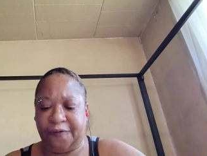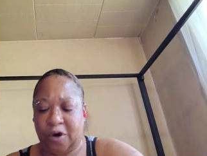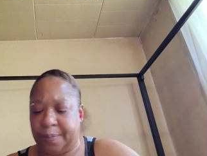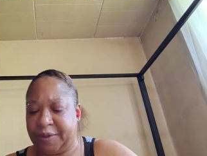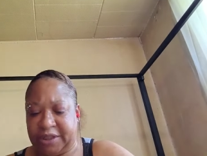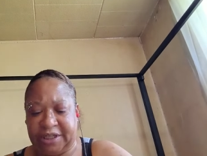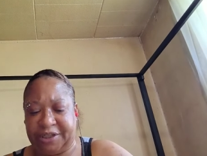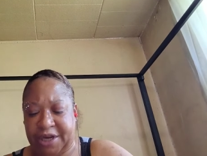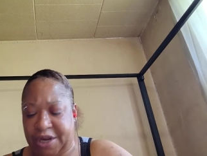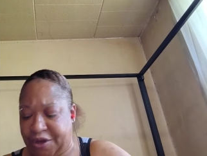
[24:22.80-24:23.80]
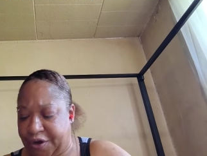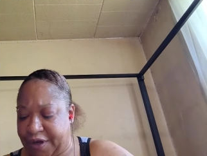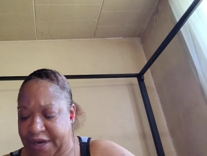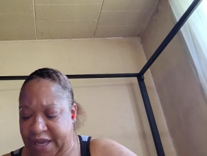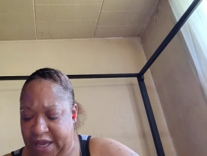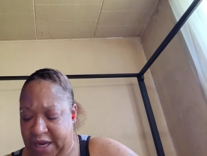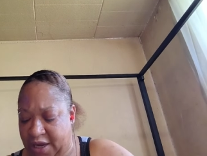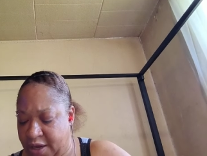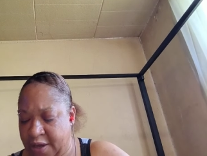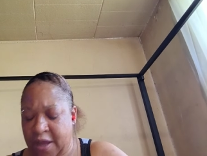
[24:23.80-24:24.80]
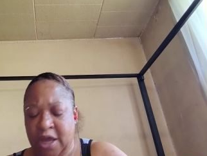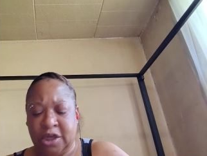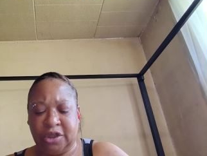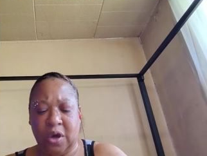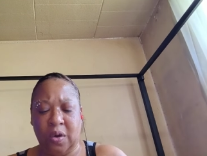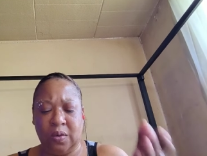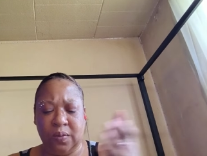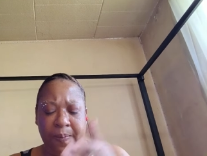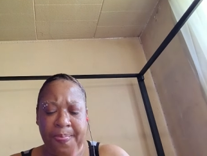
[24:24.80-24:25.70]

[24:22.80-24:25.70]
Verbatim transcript: for a position and you're going to get it. So